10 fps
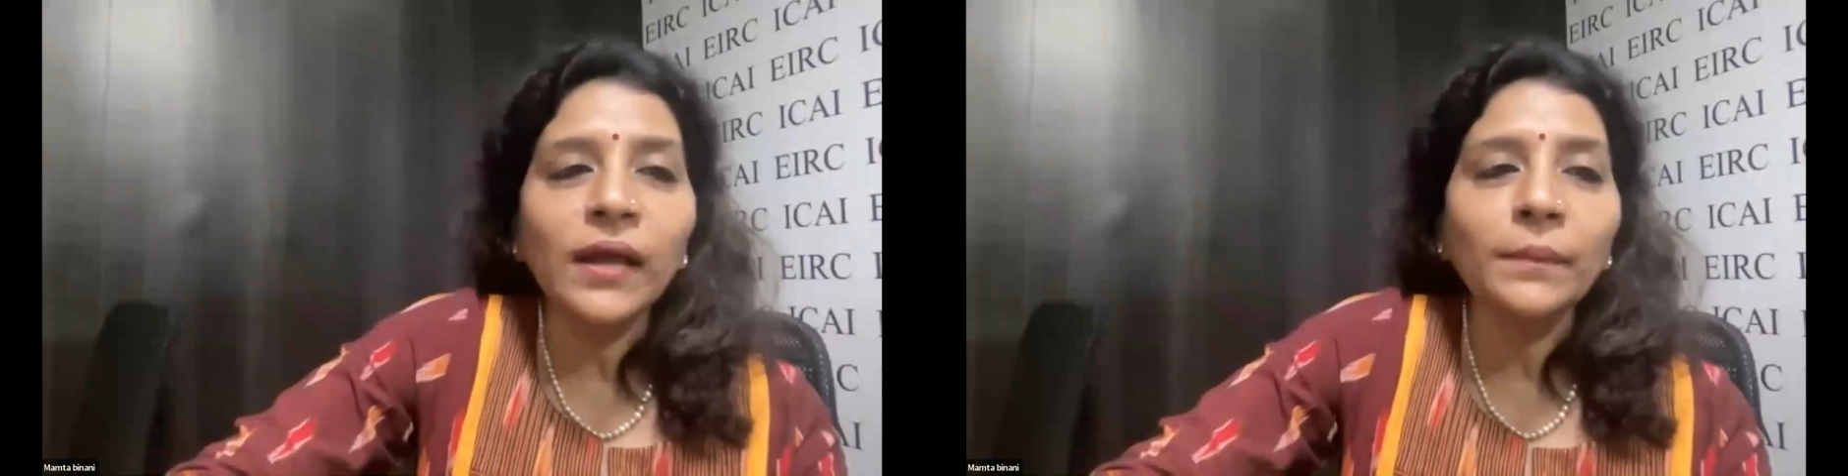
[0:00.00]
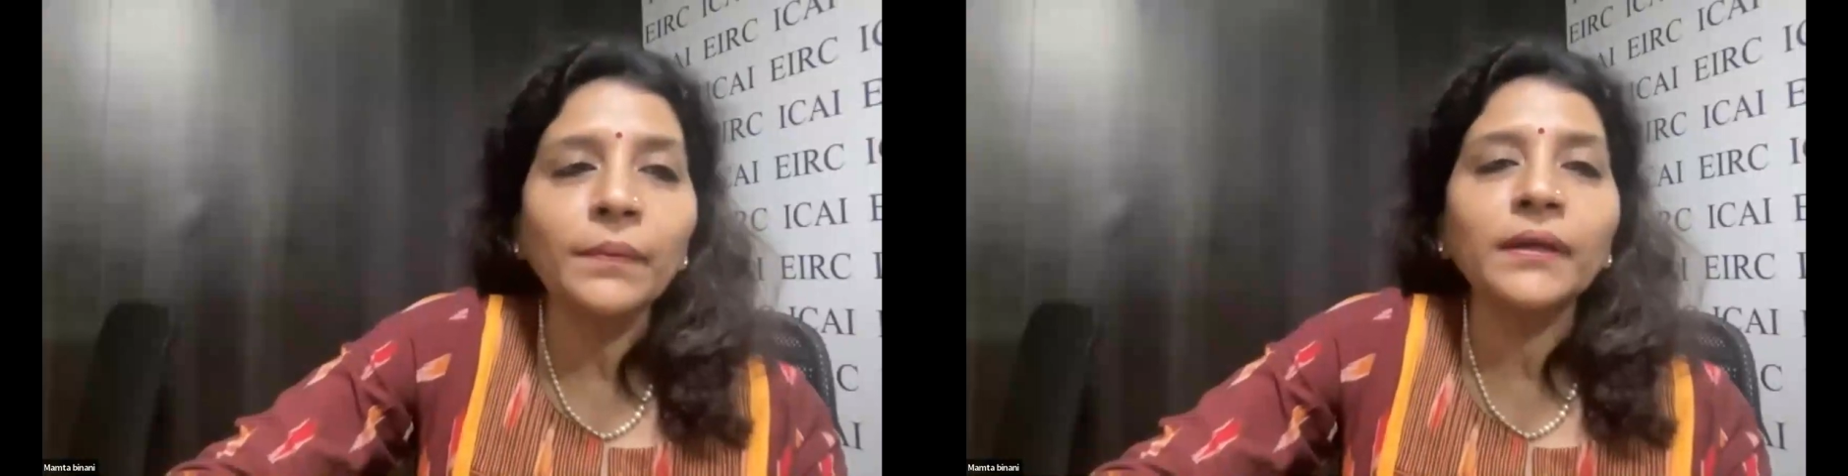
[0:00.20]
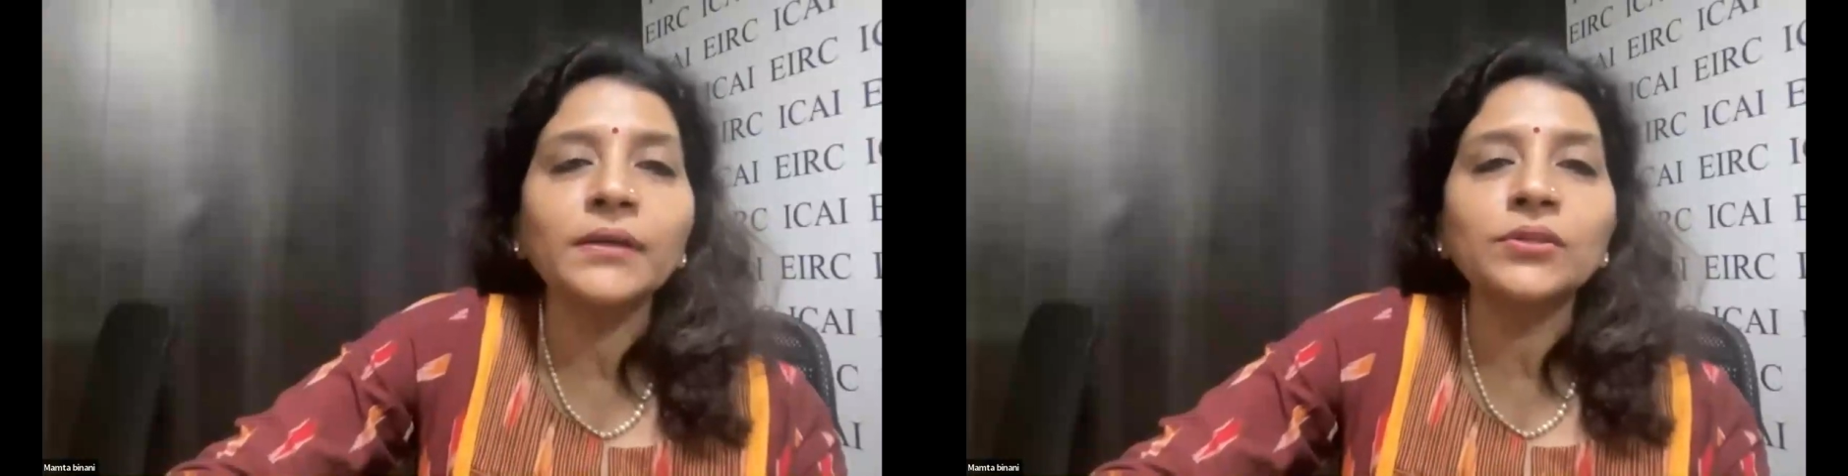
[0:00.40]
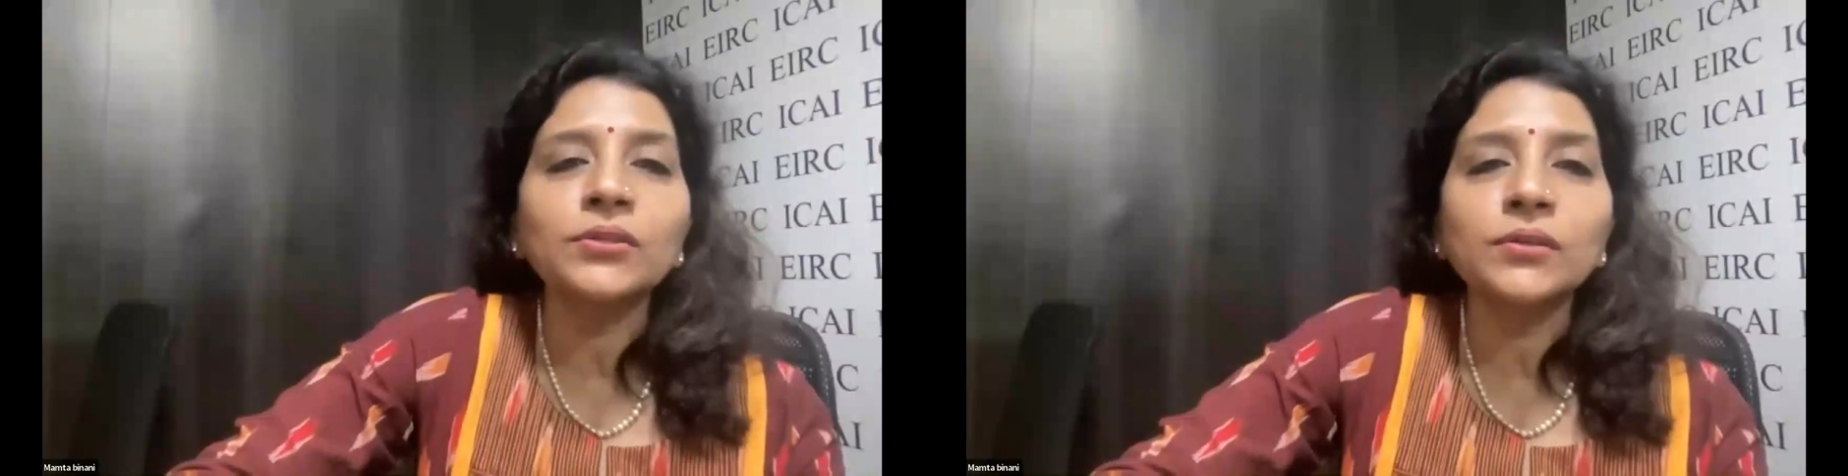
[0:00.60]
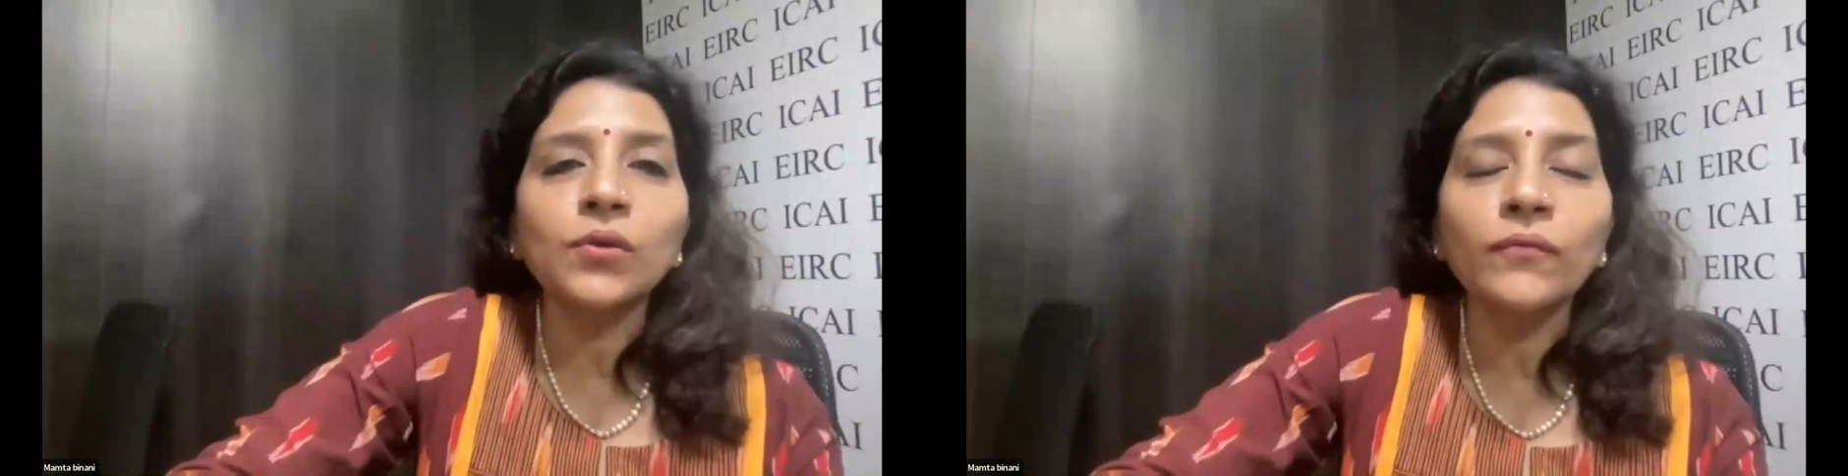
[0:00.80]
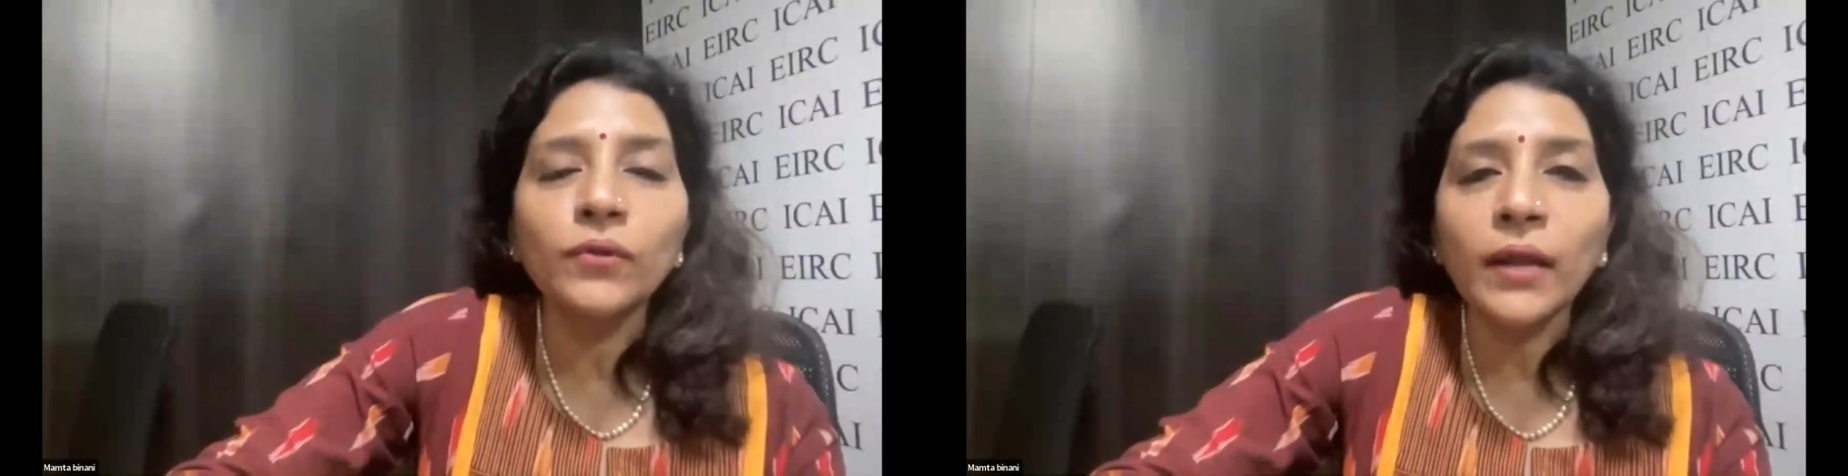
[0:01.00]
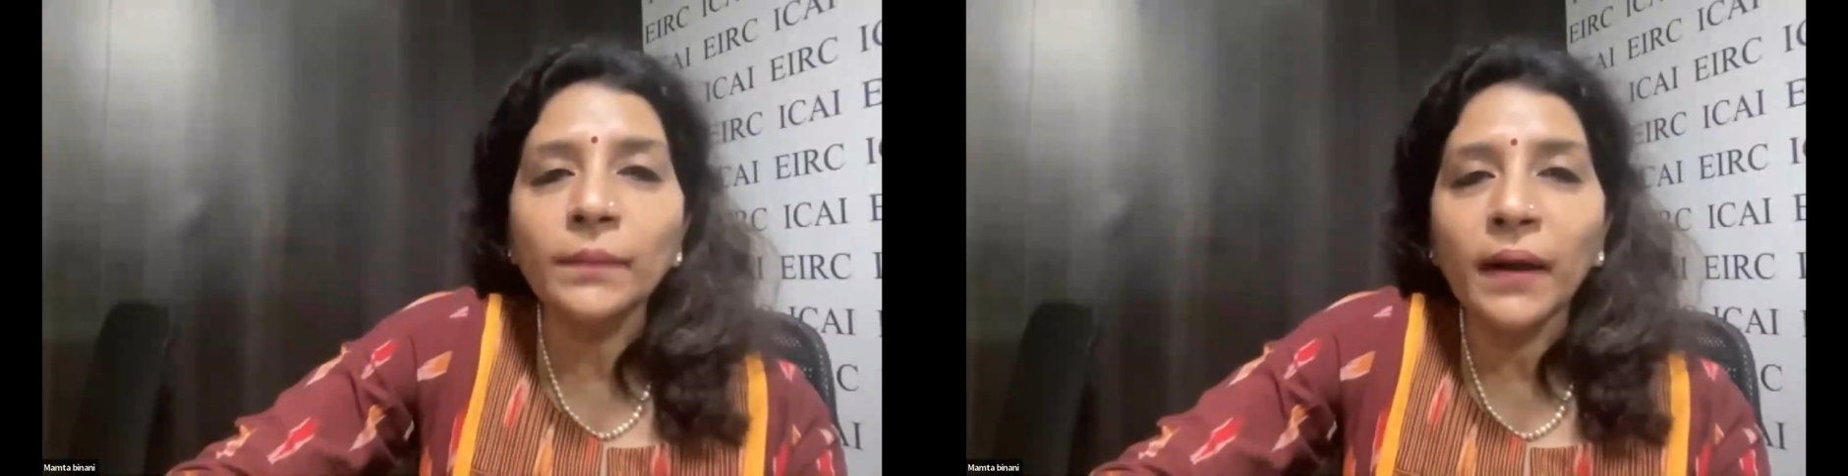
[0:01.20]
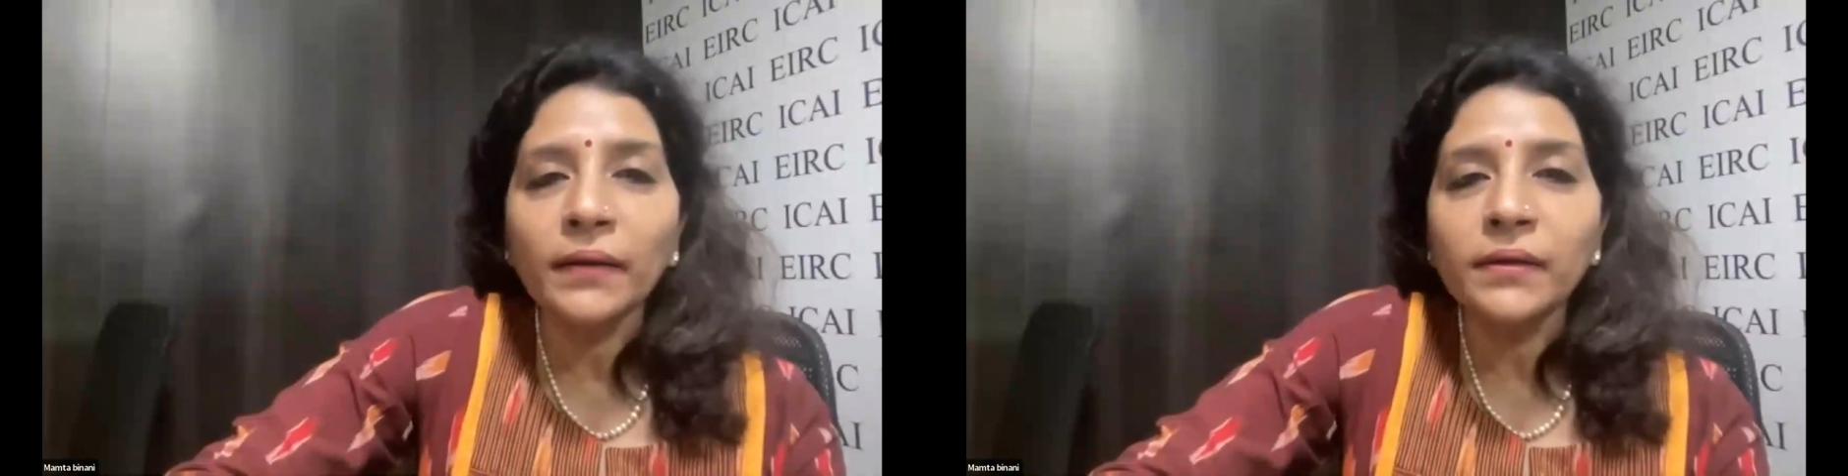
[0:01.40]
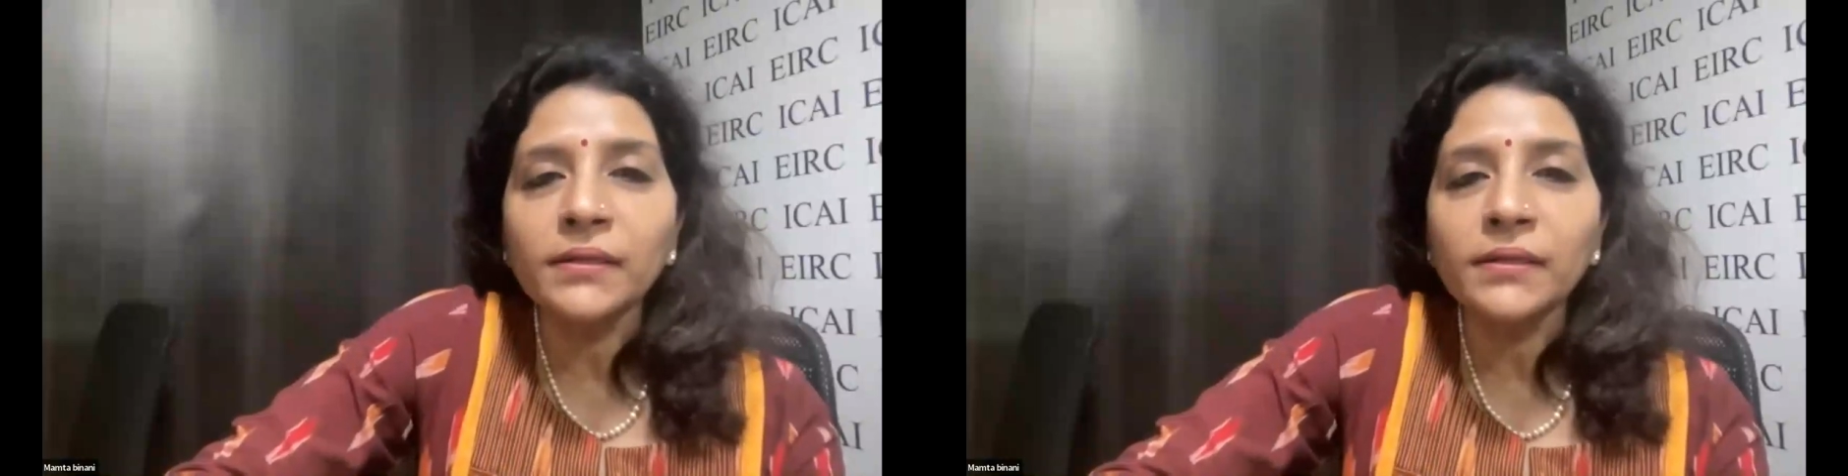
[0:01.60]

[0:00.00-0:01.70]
application, or for that matter,